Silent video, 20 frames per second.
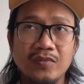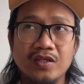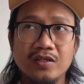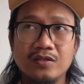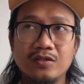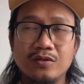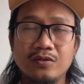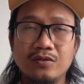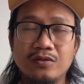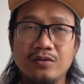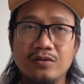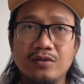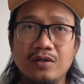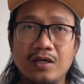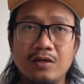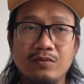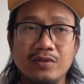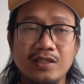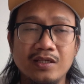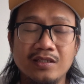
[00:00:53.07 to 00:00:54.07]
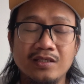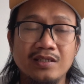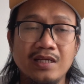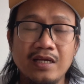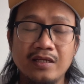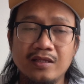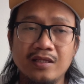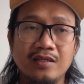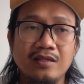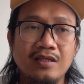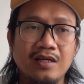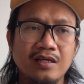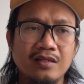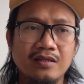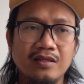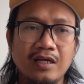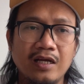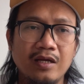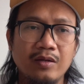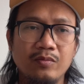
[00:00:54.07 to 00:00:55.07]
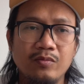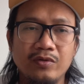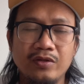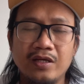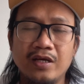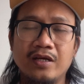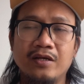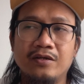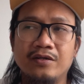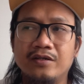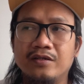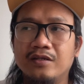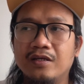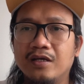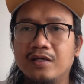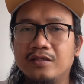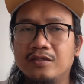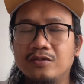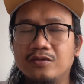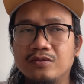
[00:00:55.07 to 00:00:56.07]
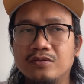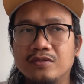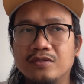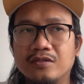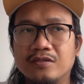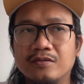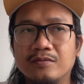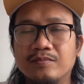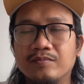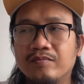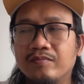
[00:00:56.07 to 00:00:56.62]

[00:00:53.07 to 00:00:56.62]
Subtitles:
So I was excited that time when I heard that news.